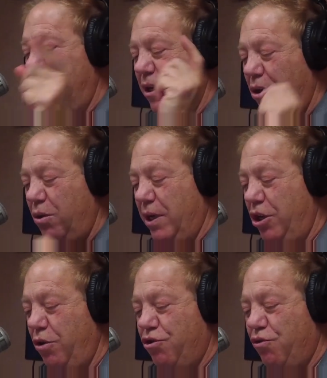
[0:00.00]
you
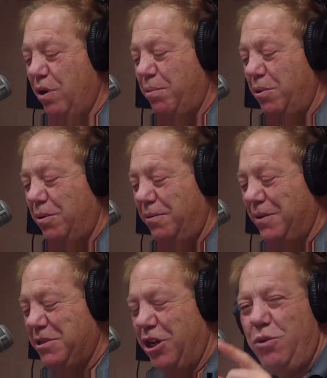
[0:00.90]

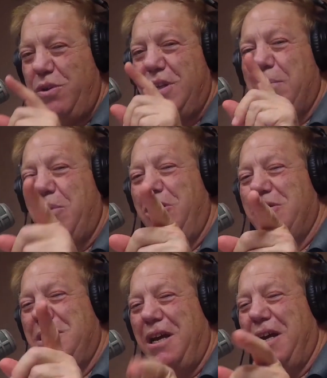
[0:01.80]
double your
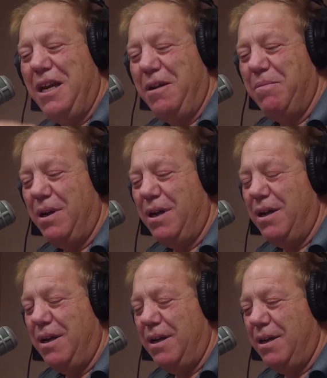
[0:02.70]
time
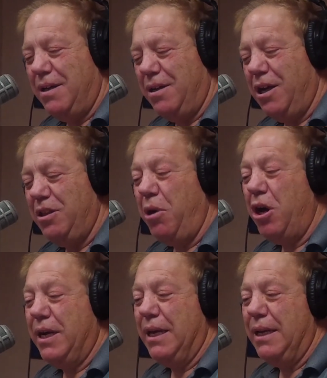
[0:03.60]
on the
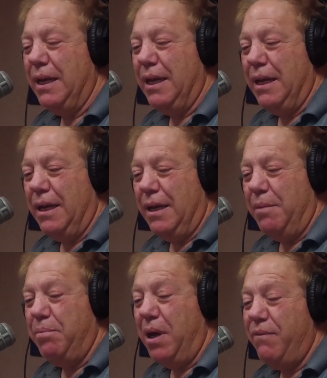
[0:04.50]
market
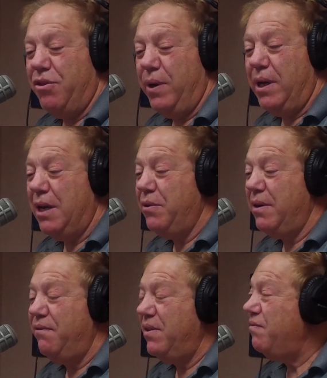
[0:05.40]
above
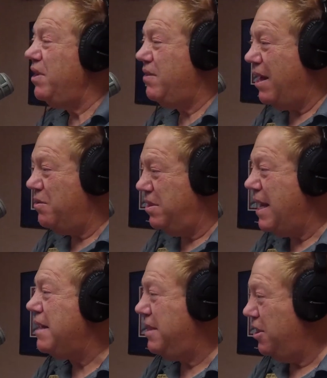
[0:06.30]
350,000.
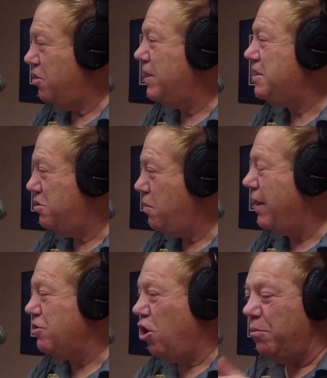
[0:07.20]
That has increased as well.
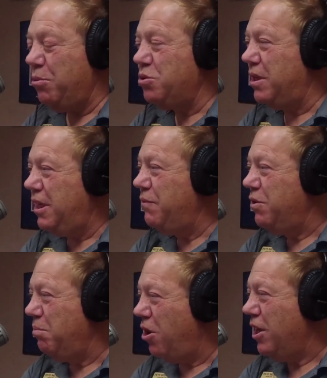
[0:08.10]
That's almost an even
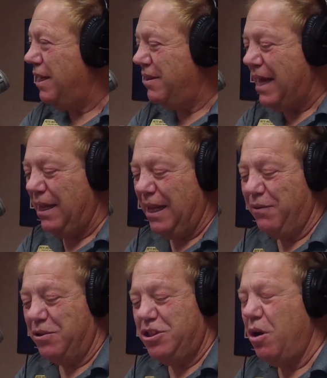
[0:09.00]
market at that
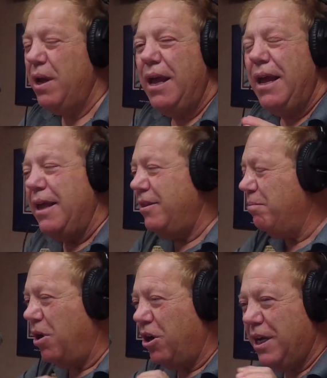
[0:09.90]
level. So the
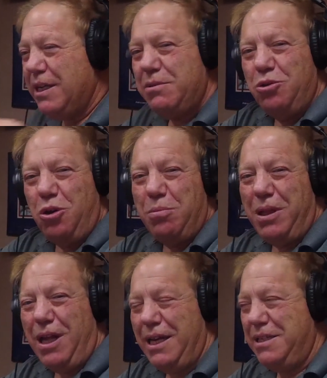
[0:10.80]
market is
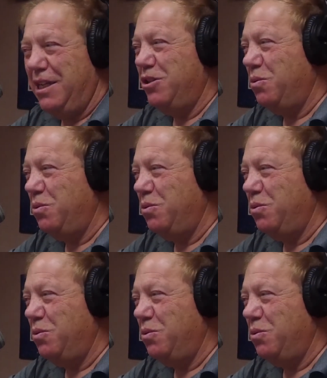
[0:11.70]
normalizing is